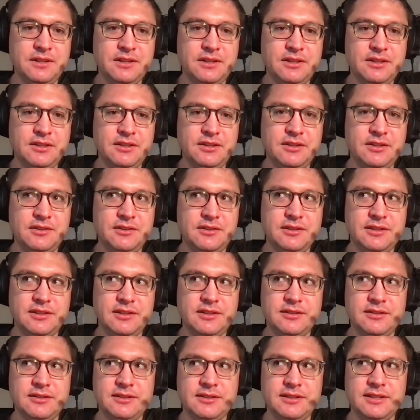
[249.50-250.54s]
you,
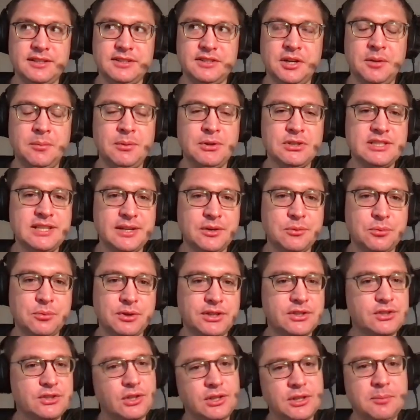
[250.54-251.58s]
it's almost like
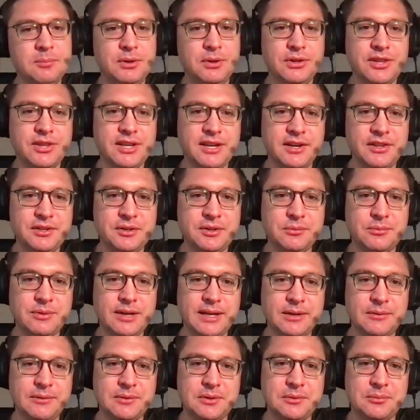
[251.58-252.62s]
we're gullible the other
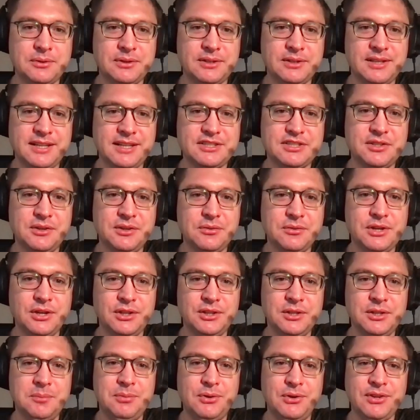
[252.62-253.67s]
way, where we're like so
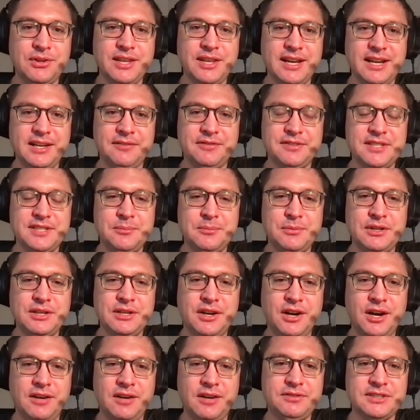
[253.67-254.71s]
gullible that if someone
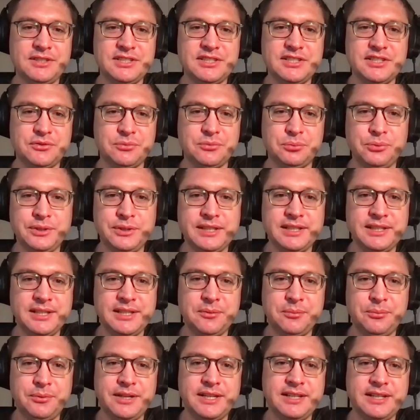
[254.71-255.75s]
offers this
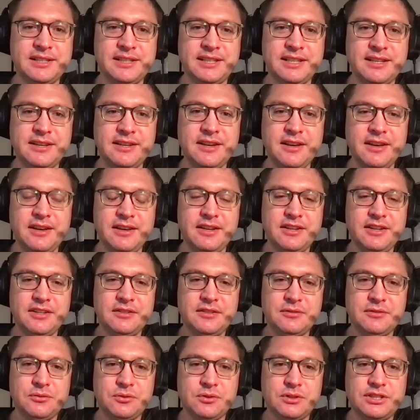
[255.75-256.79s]
really, really
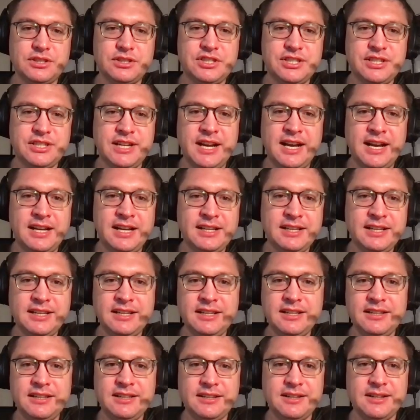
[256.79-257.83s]

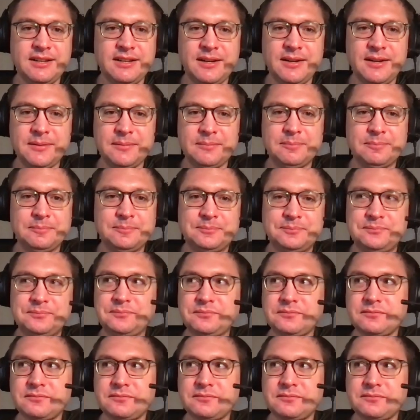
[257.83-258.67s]
shoddy um,